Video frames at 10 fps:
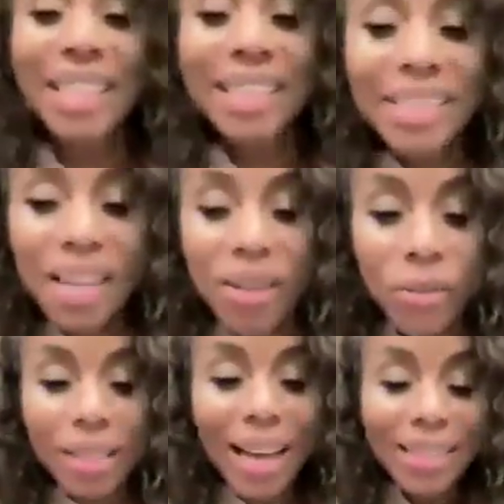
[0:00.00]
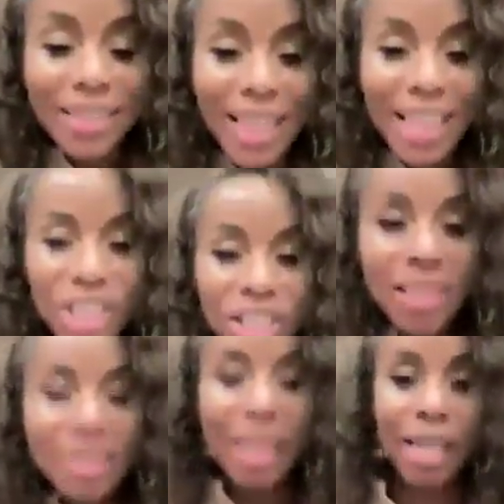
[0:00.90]
sense of
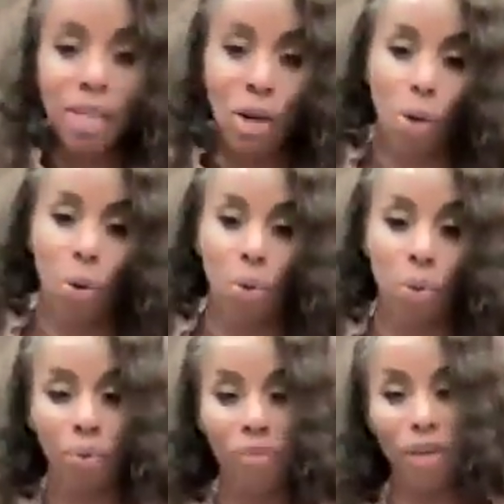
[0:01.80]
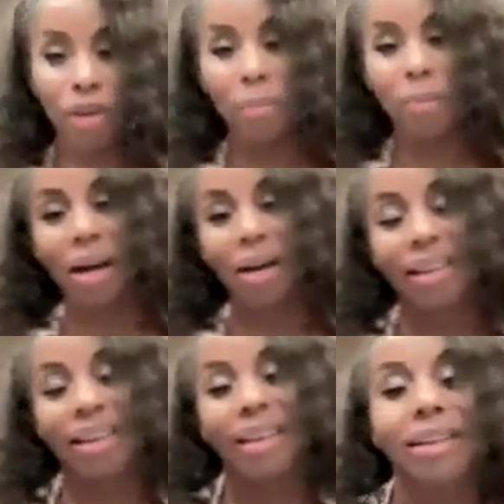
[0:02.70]
relaxation taking over your
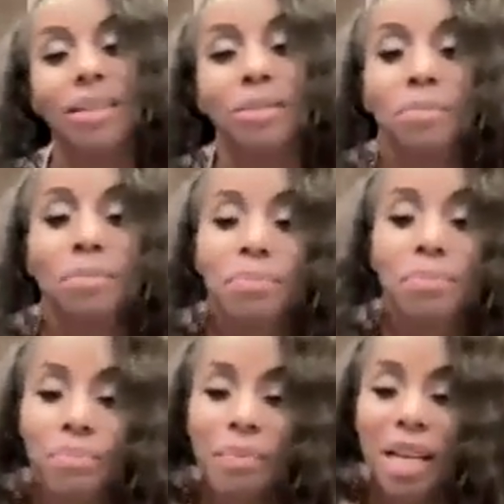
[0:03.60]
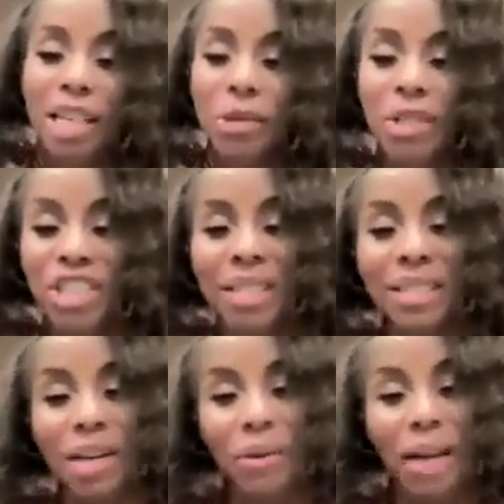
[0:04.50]
body. Switching
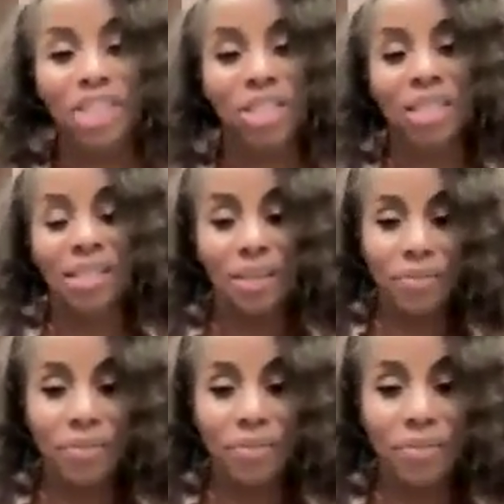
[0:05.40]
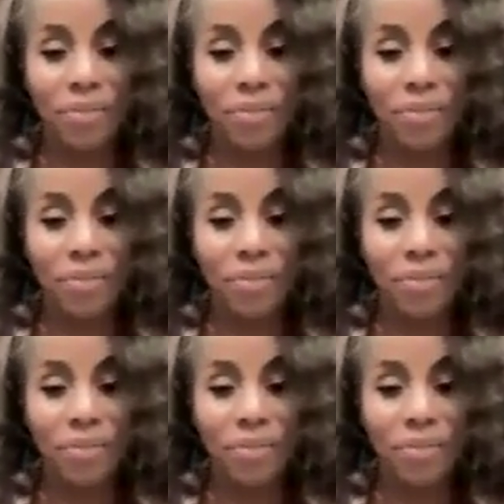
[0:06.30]
directions if